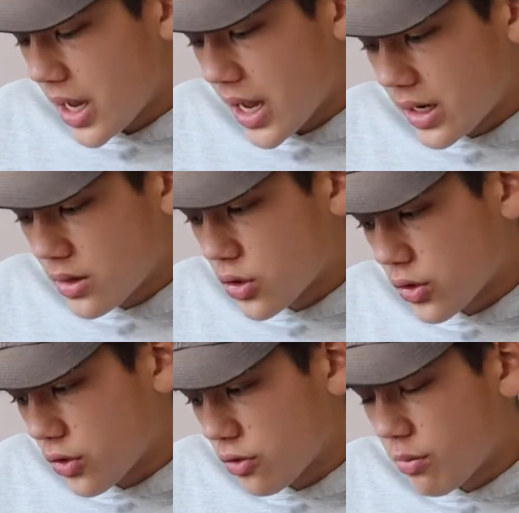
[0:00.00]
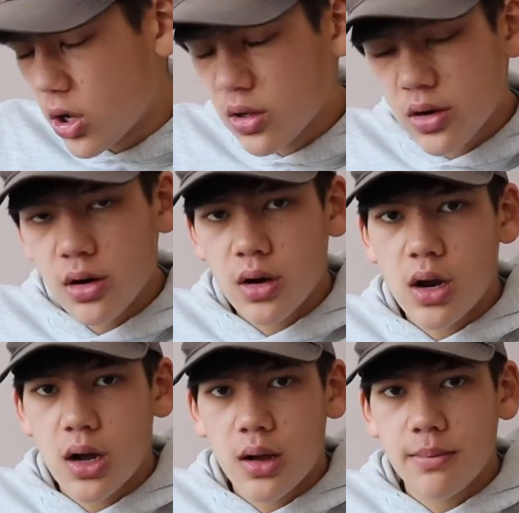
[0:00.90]
and it's just smaller
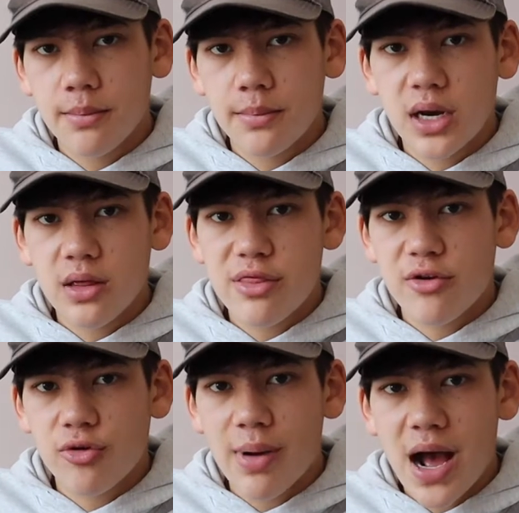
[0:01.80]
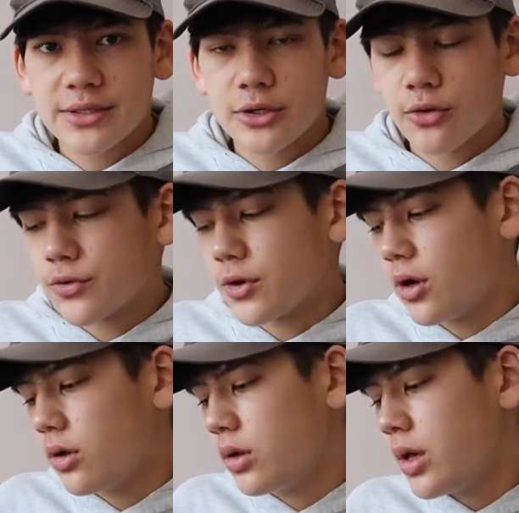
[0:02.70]
and a thinner box
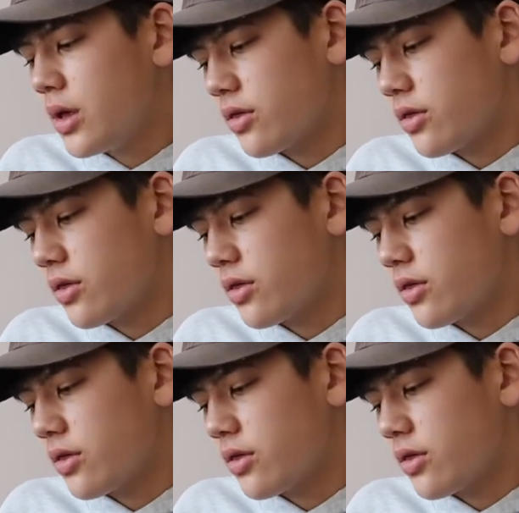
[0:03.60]
overall.